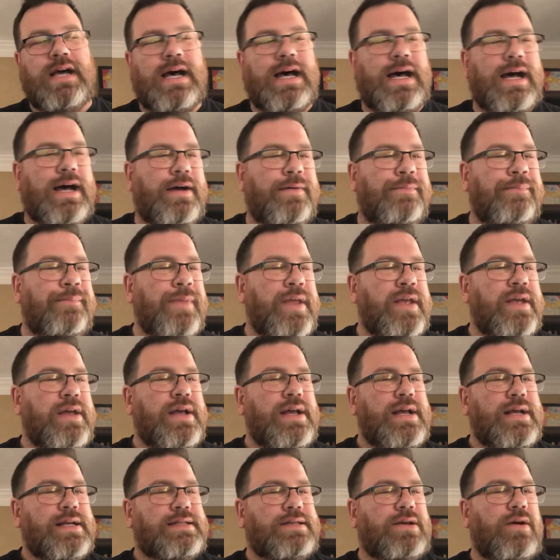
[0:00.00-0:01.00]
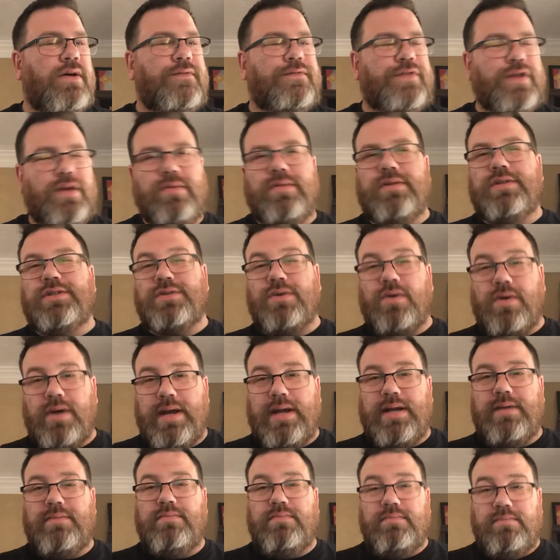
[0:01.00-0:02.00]
So if you
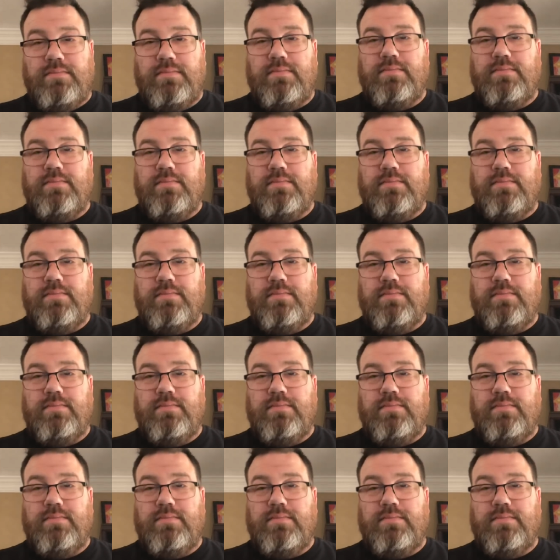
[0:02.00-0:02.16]
enjoyed,